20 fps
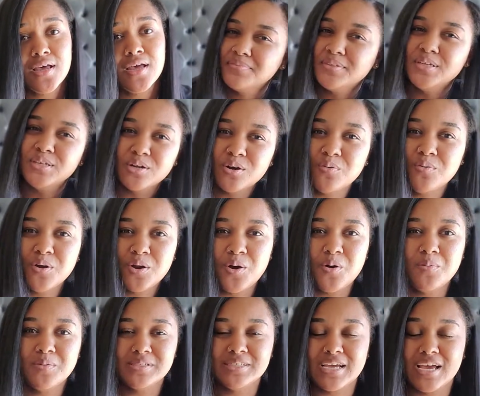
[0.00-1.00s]
You don't want a
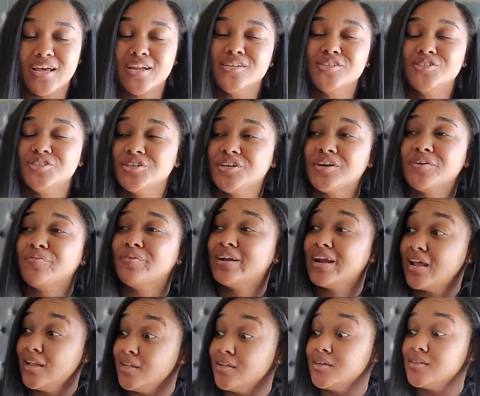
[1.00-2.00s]
whole bunch of added sugar. When
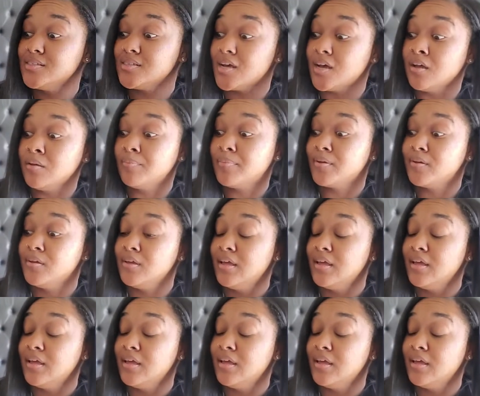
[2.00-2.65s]
I looked up